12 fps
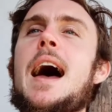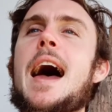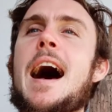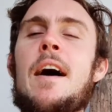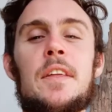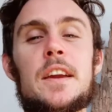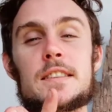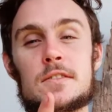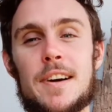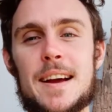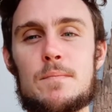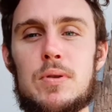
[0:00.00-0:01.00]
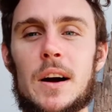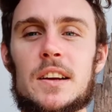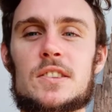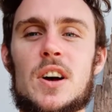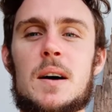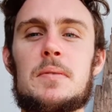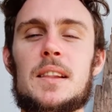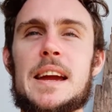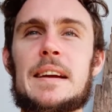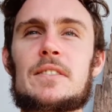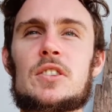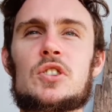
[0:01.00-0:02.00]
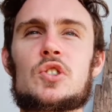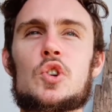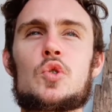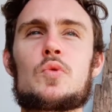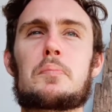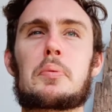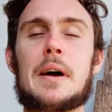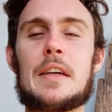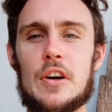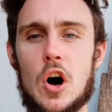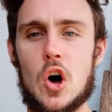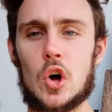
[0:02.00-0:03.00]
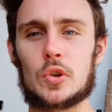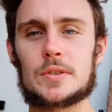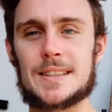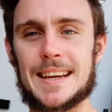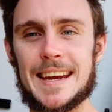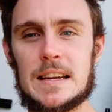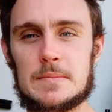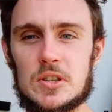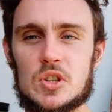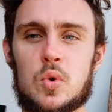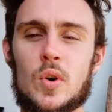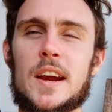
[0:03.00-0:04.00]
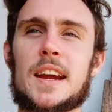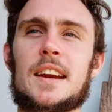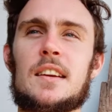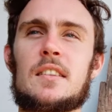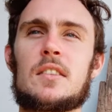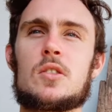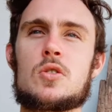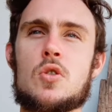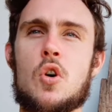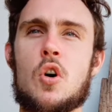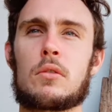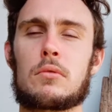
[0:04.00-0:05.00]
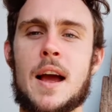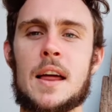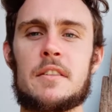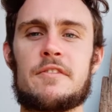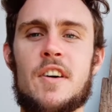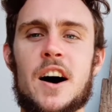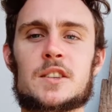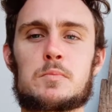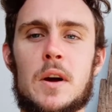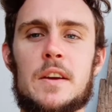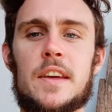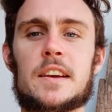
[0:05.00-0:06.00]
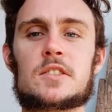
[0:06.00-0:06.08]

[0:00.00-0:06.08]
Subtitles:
And then it's great practice, I believe, to do breath holds in between your round of fast breathing.